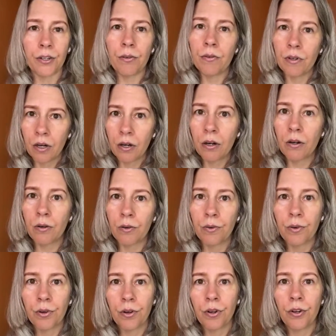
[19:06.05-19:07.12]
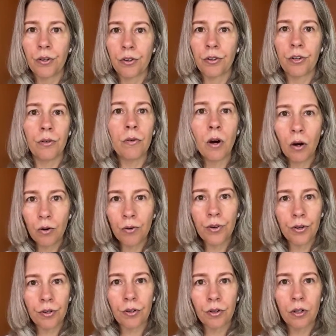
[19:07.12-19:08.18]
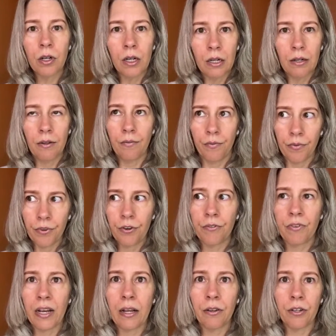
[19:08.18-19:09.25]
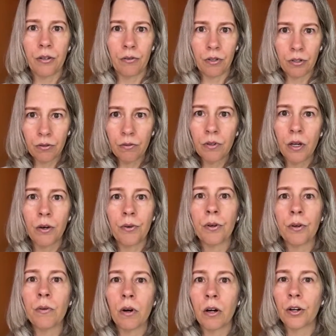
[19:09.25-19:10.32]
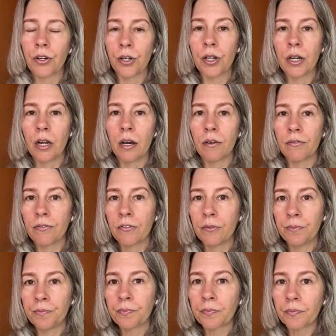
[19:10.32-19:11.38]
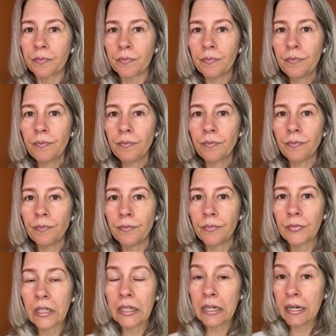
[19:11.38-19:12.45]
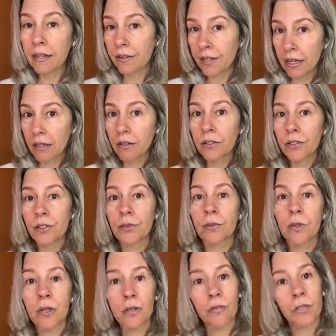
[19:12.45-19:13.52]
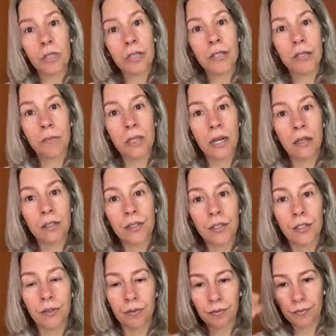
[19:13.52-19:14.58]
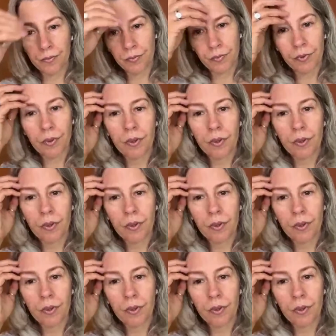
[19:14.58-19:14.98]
You know, you own your value. You know you are good enough. Anything else? We're going to release the blocks too.